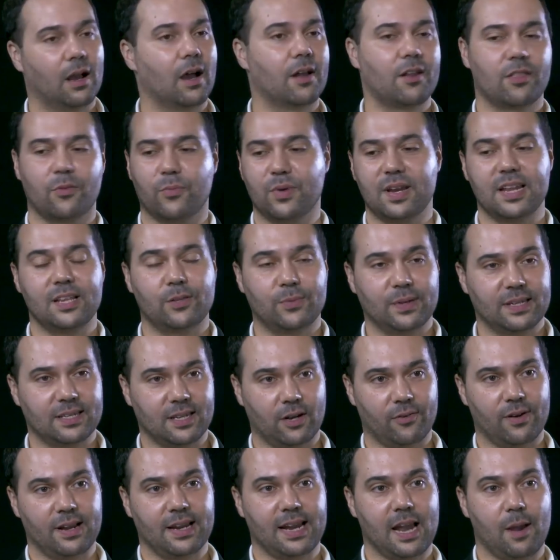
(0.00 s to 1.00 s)
I don't think we need to
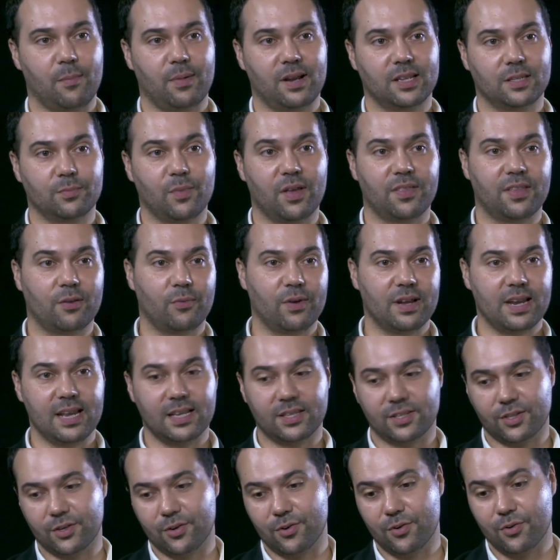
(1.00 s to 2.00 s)
accelerate capitalism. I think we
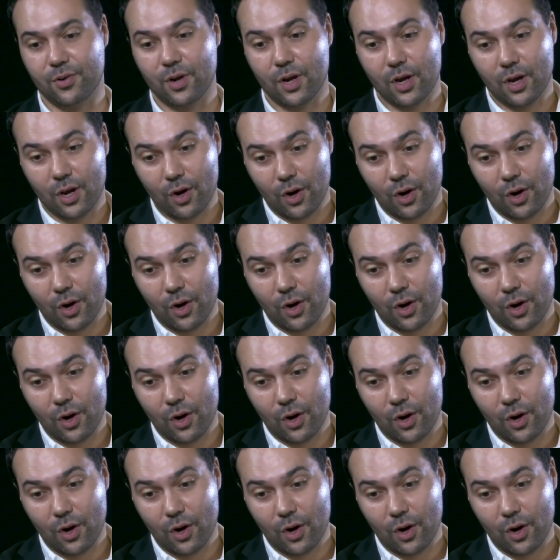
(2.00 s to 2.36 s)
need to